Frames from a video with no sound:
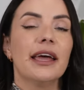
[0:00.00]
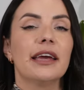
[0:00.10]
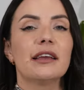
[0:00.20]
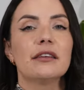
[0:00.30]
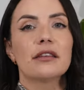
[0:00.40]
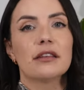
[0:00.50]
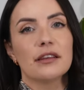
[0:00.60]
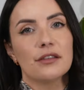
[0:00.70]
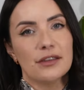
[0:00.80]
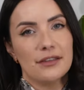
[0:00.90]
It is
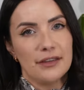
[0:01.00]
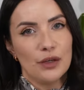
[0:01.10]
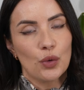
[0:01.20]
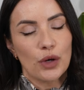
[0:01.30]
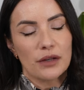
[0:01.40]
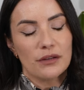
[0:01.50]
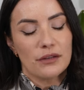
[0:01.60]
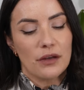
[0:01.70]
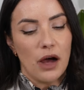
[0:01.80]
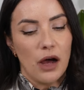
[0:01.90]
this silk
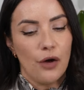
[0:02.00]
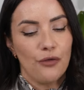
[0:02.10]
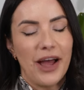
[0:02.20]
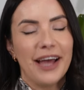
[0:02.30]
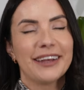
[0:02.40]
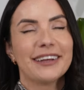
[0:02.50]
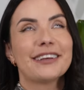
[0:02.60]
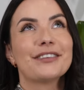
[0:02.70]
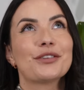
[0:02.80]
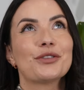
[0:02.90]
scarf and it
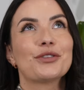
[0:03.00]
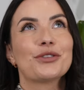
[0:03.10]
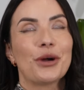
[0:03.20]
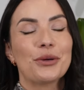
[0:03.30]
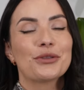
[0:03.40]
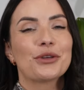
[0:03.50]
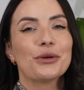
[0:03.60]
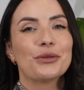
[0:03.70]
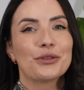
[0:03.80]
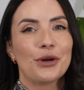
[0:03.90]
is so,
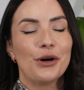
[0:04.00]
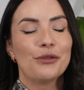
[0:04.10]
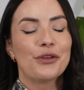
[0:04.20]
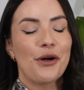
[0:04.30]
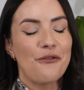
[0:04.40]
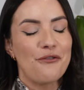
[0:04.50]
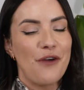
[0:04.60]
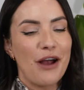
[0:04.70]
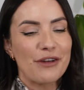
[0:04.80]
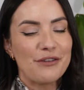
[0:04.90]
so soft,
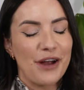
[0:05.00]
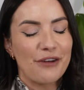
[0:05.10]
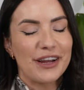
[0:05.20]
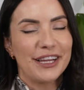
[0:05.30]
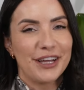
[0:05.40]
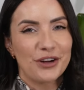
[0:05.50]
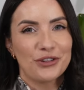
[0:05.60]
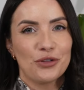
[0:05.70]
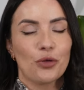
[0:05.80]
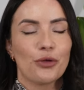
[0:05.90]
very, very
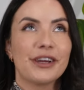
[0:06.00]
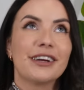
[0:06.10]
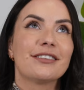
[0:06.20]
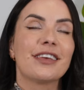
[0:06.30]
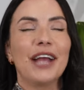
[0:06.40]
luxurious.